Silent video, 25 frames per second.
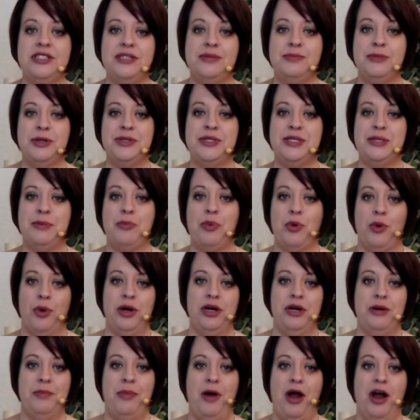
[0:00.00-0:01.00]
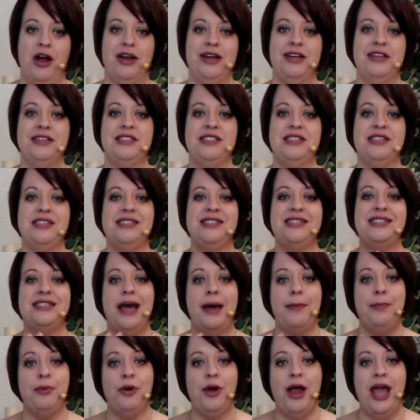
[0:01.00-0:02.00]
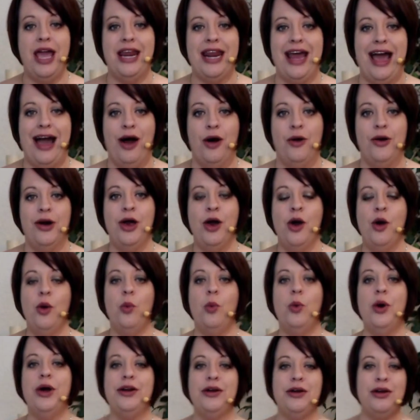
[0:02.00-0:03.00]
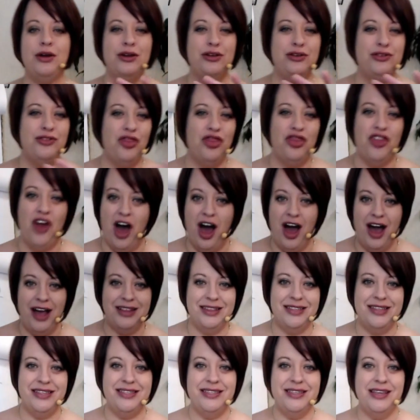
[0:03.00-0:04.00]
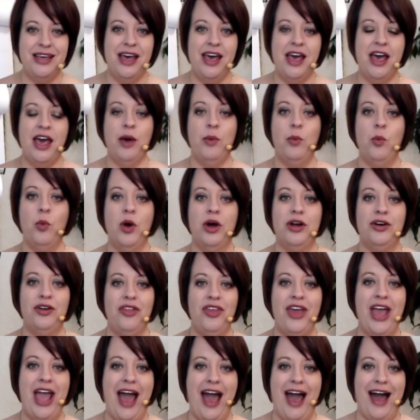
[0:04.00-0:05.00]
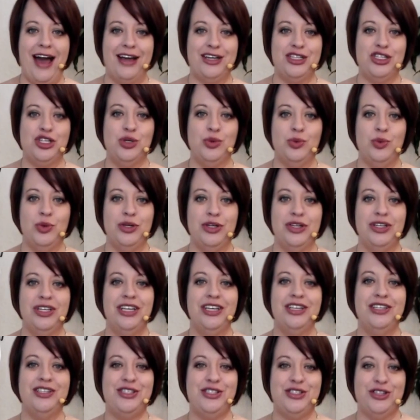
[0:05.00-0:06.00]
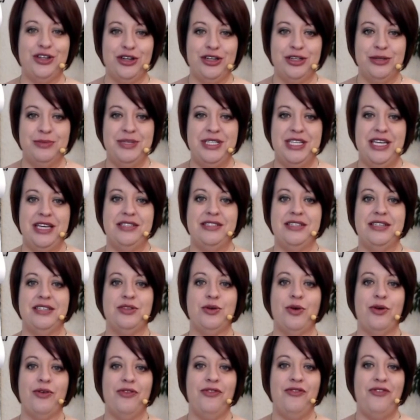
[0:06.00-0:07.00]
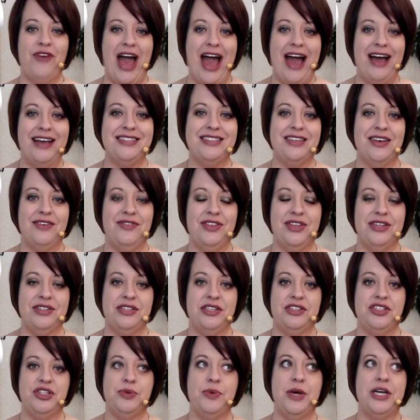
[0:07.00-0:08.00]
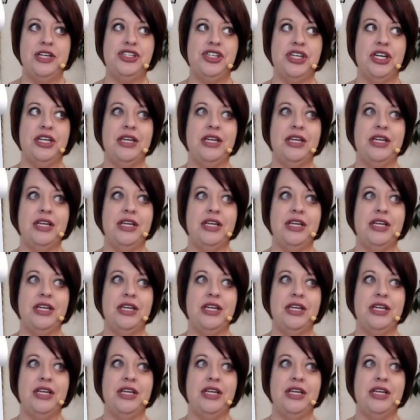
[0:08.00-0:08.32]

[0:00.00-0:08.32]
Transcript: most important part is to separate out what are your thoughts and what are the actual circumstances or facts of the situation.